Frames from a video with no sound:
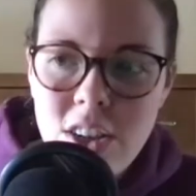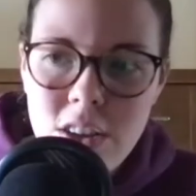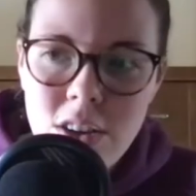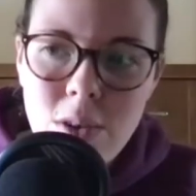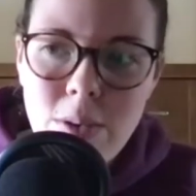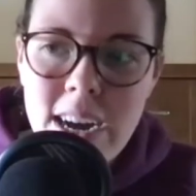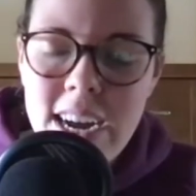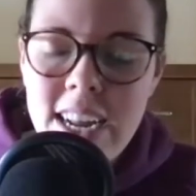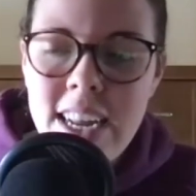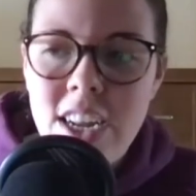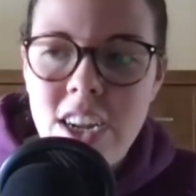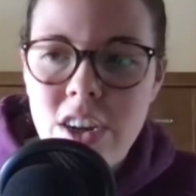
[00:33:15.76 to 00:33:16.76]
Do
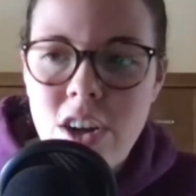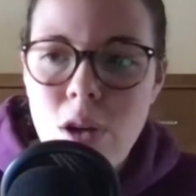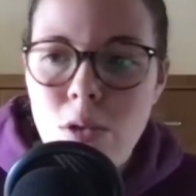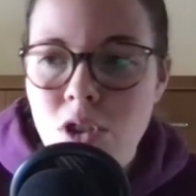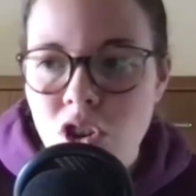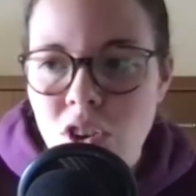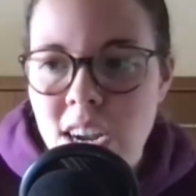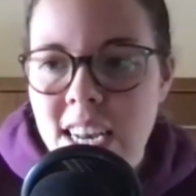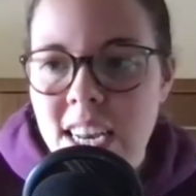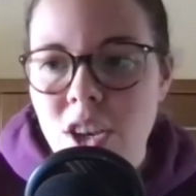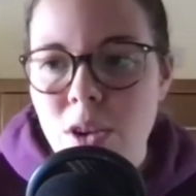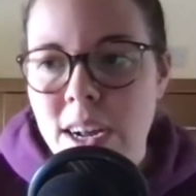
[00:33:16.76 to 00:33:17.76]
I go to
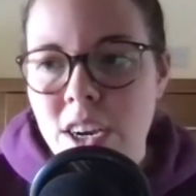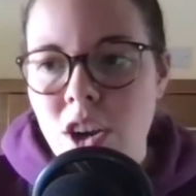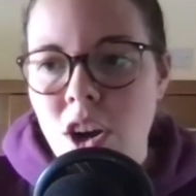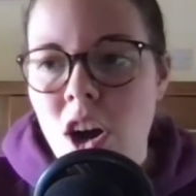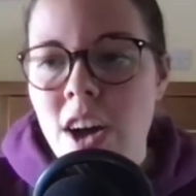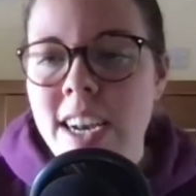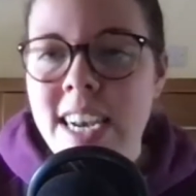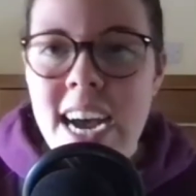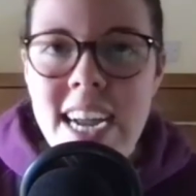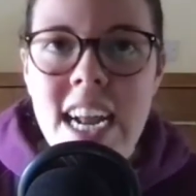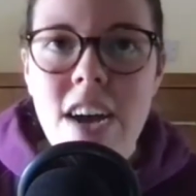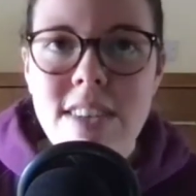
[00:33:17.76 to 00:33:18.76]
training? Do I not?
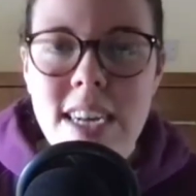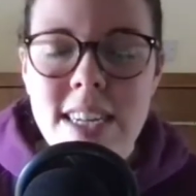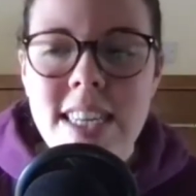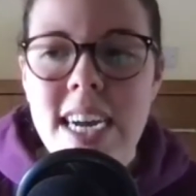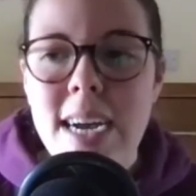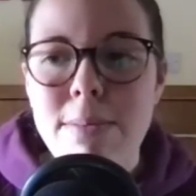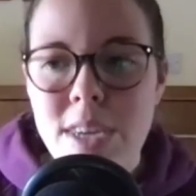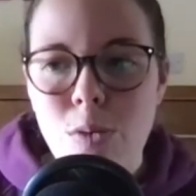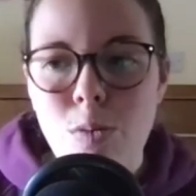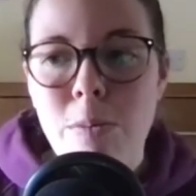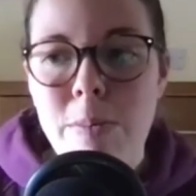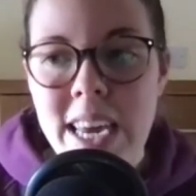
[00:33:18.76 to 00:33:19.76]
9 out of 10 times it
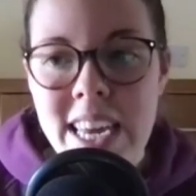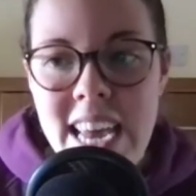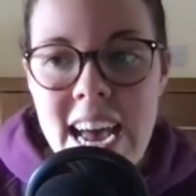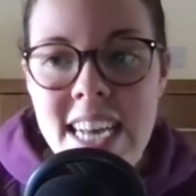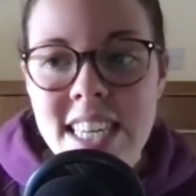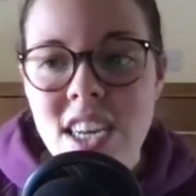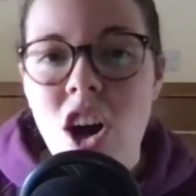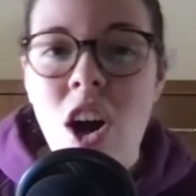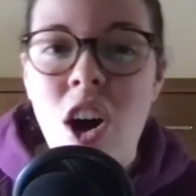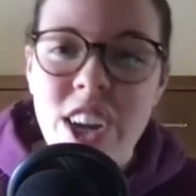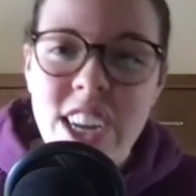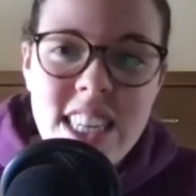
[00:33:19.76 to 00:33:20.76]
will be a yes.
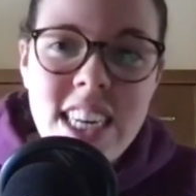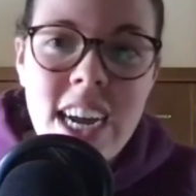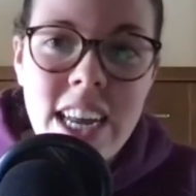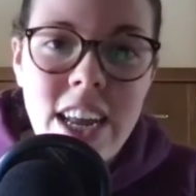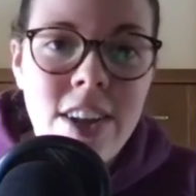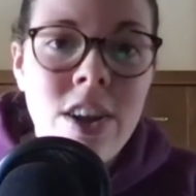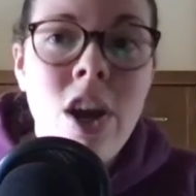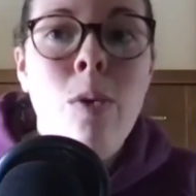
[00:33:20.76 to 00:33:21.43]
Or you're tired?